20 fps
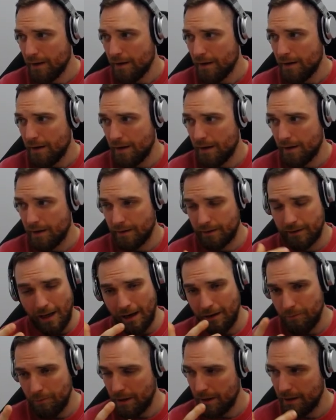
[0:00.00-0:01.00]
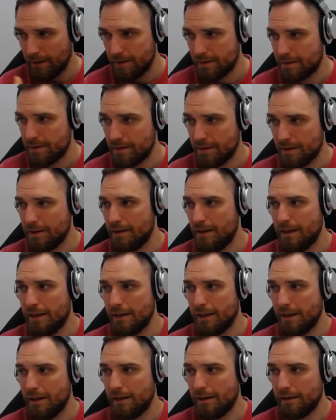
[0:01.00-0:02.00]
10 minutes,
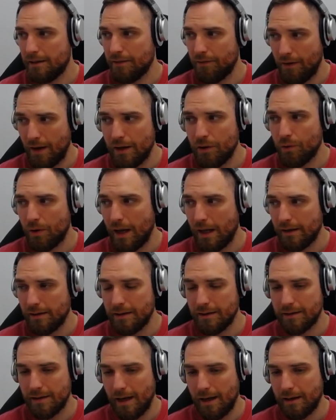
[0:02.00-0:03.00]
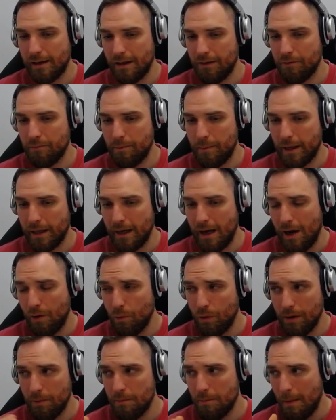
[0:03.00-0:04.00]
and then you can decide even better. I
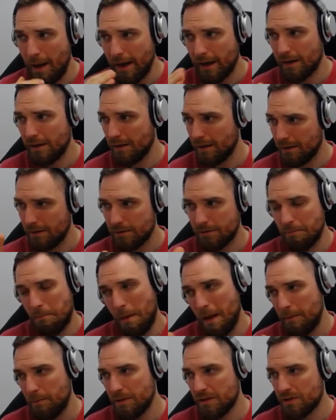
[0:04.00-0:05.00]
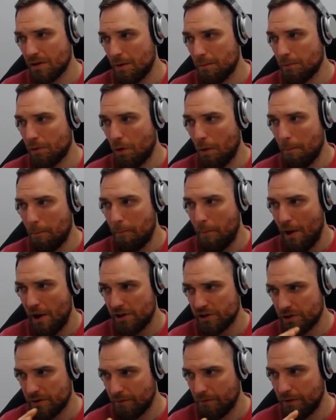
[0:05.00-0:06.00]
will make maybe some
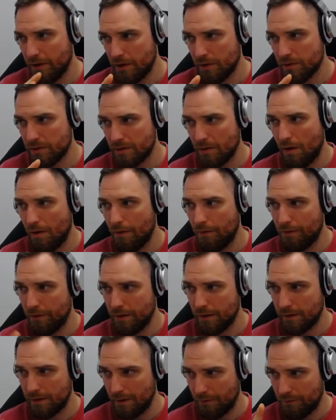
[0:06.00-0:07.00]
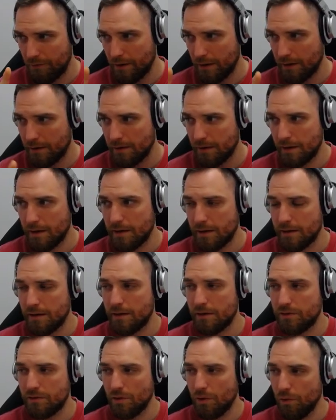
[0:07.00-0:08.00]
comparison videos of different
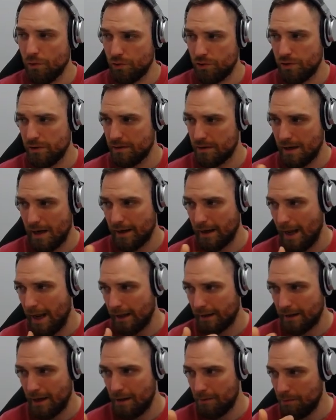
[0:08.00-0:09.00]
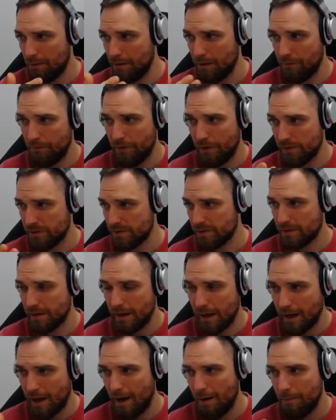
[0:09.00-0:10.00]
solutions like Airtable versus
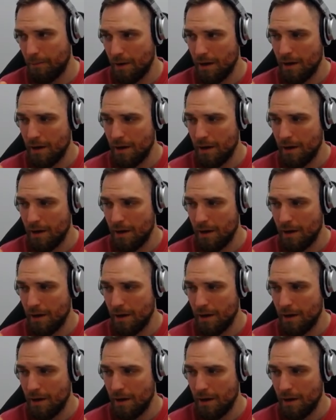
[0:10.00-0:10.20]
ClickUp,